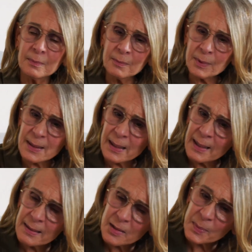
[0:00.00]
what
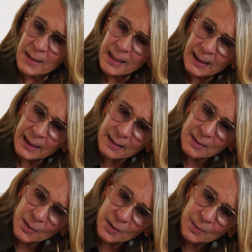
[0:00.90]
science has been telling us,
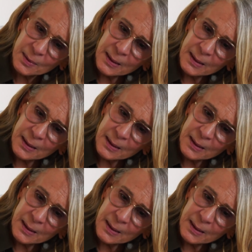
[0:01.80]
the